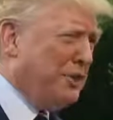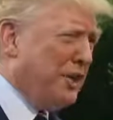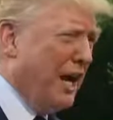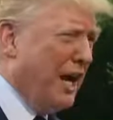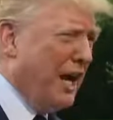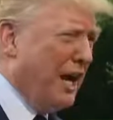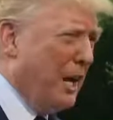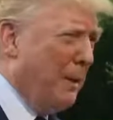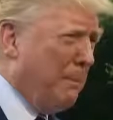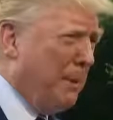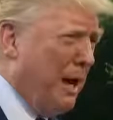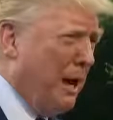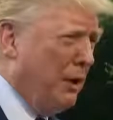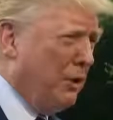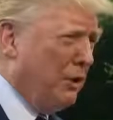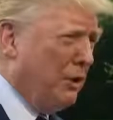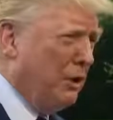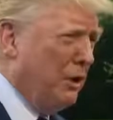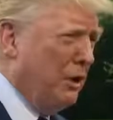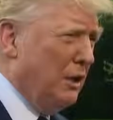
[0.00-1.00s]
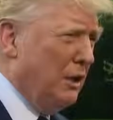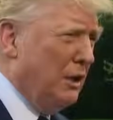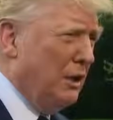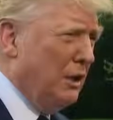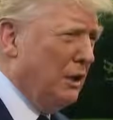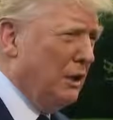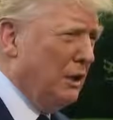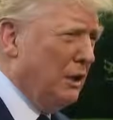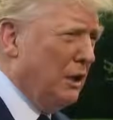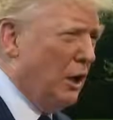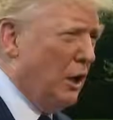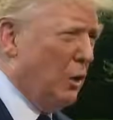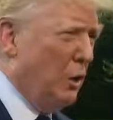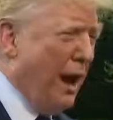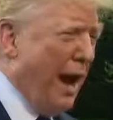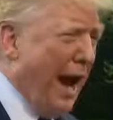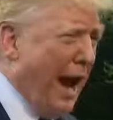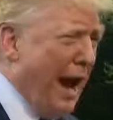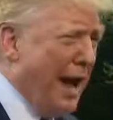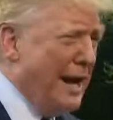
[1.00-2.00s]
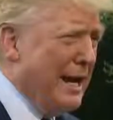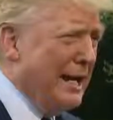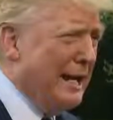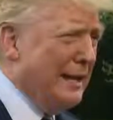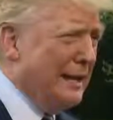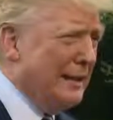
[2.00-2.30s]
saying about Iran.